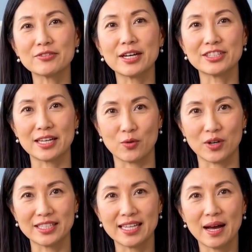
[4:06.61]
fixing
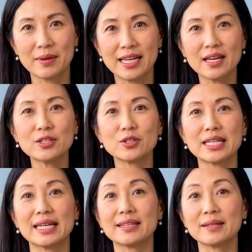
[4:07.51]
what is happening
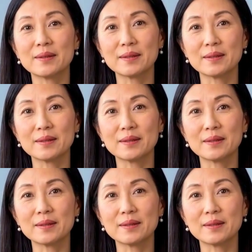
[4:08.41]
underneath.